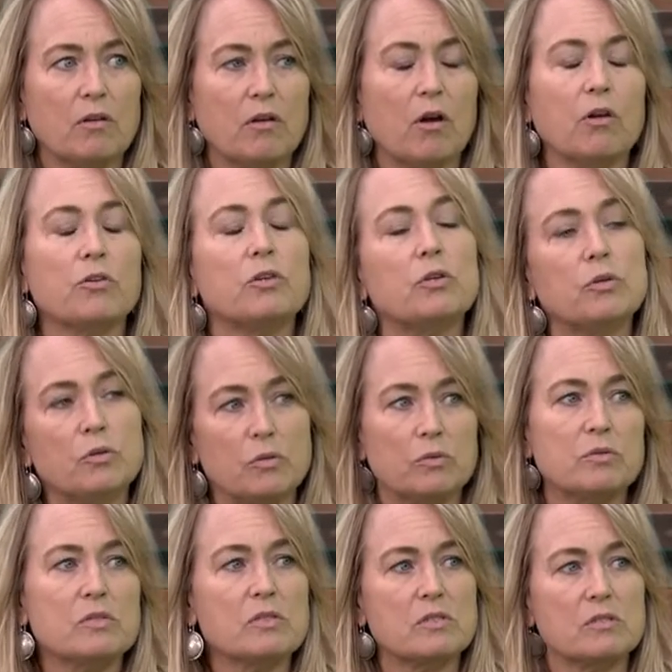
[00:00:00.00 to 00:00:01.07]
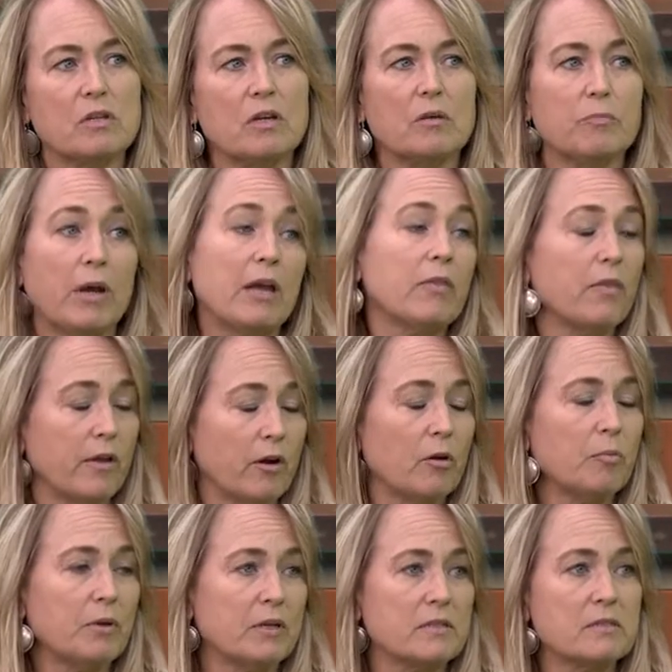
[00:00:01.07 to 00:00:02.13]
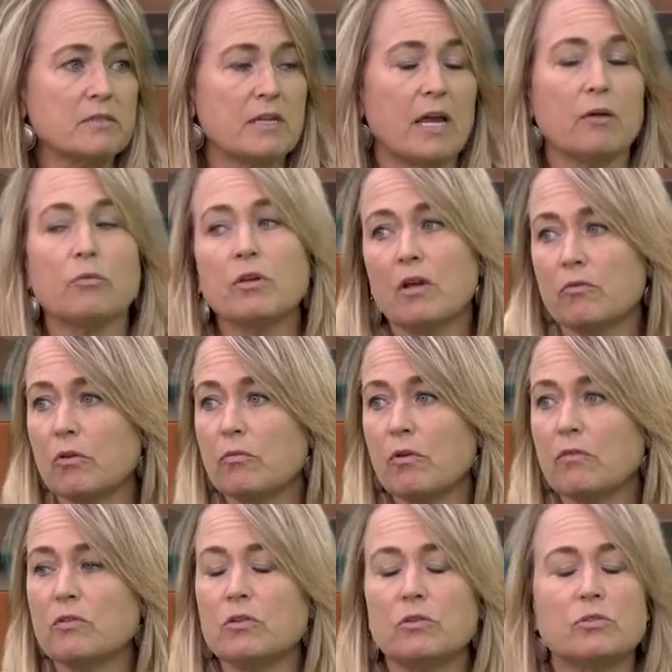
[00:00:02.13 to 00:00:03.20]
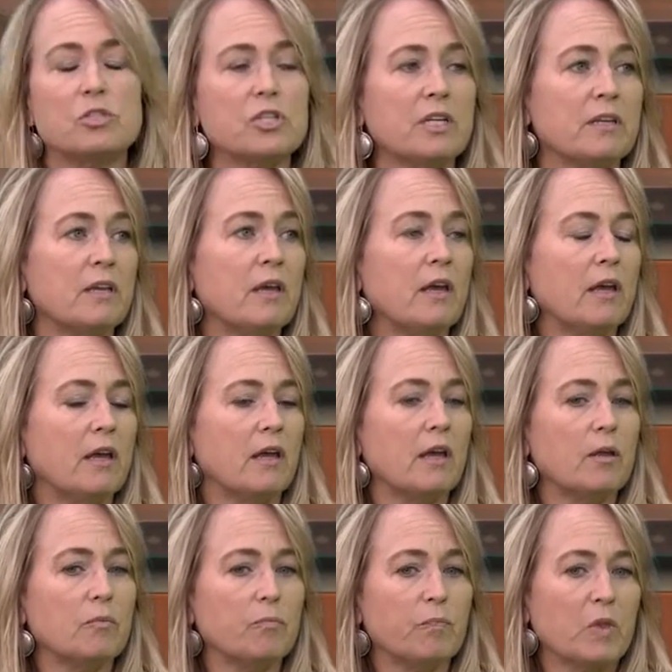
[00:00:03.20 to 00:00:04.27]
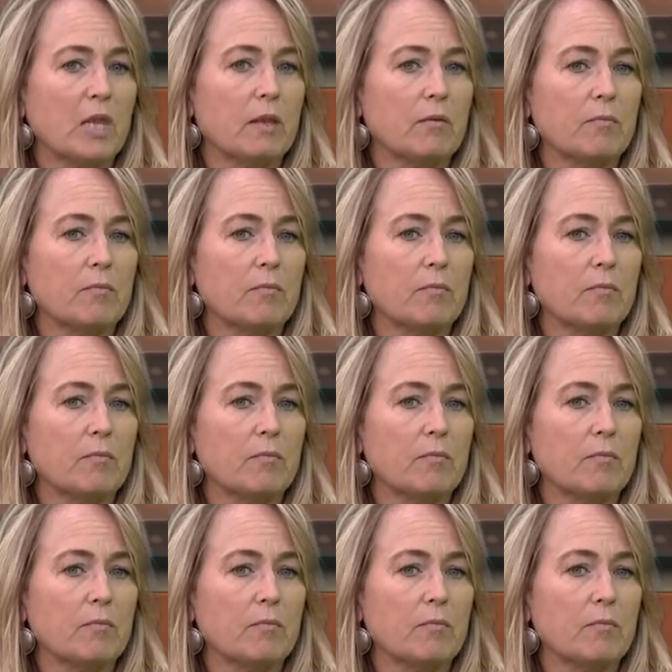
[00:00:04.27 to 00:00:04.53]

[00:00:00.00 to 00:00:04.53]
are used by therapists at Recovery Revolution, and